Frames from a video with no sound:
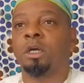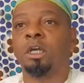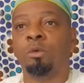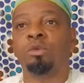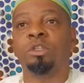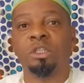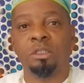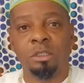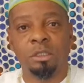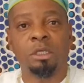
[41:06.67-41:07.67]
It was
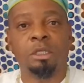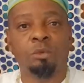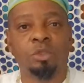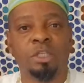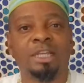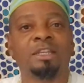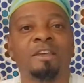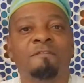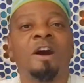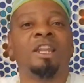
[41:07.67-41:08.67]

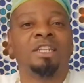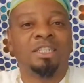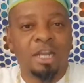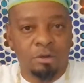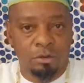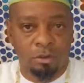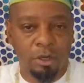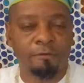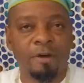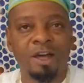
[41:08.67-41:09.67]
a
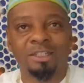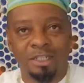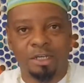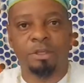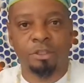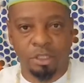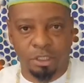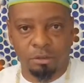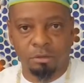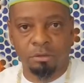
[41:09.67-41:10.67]
voluntary thing.